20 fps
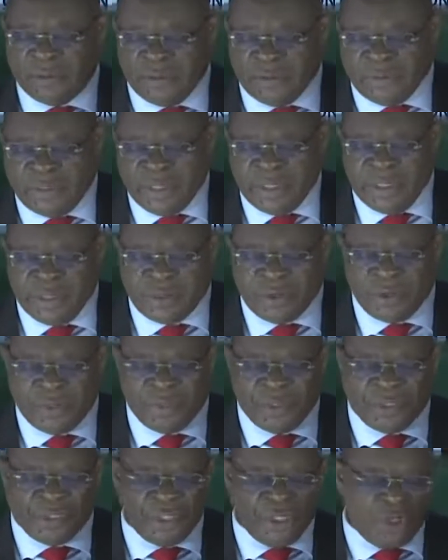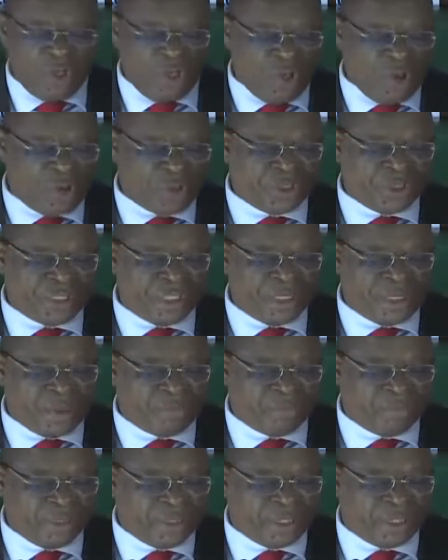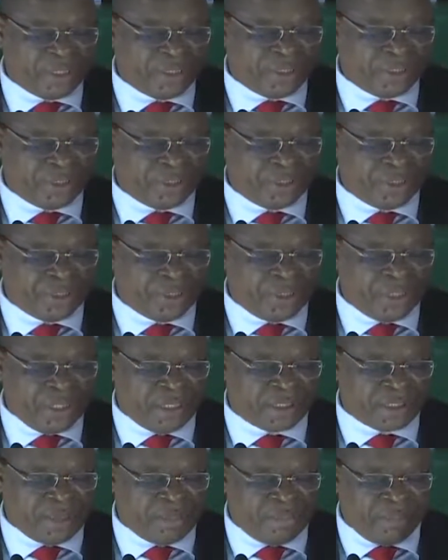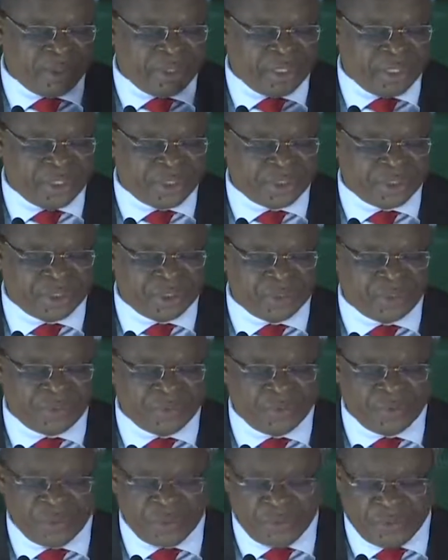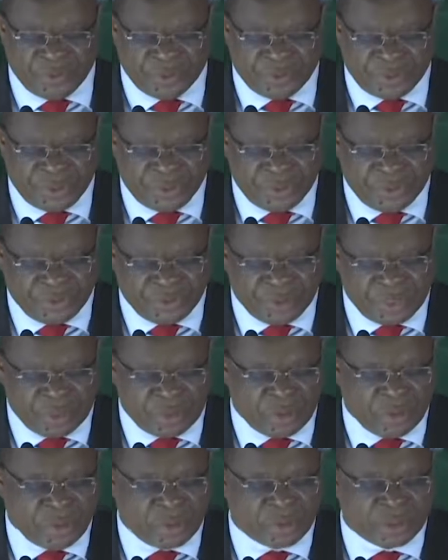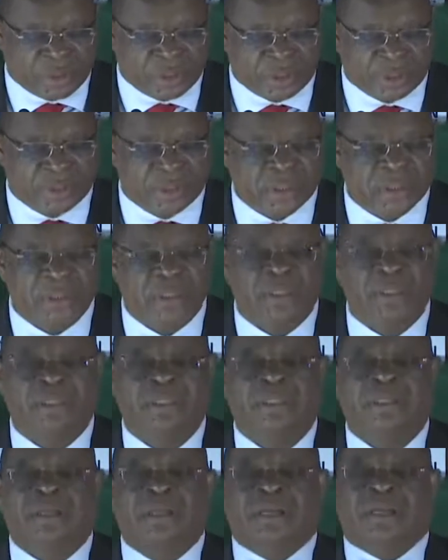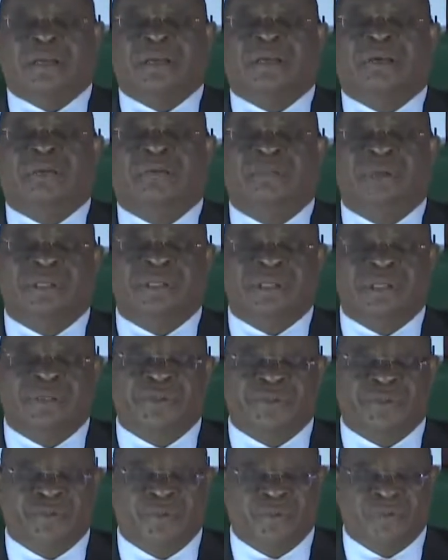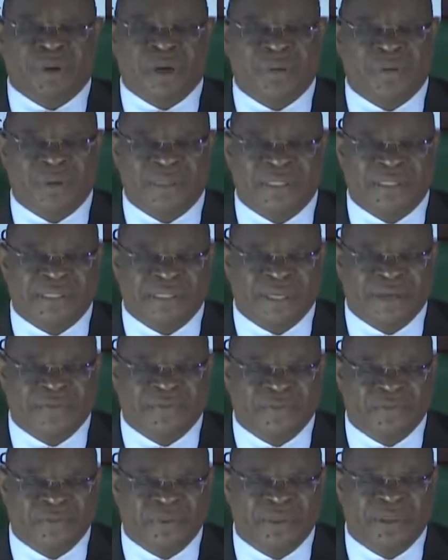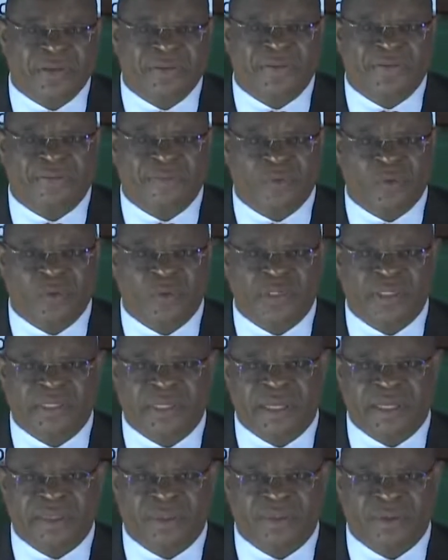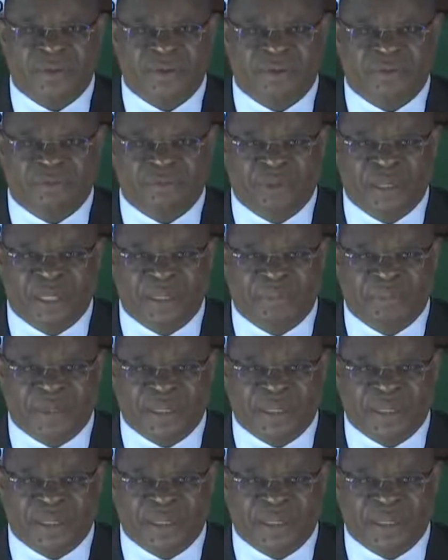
When the Commission launched an application, its application to the Constitutional Court, Mr. Zuma was served with a full set of papers.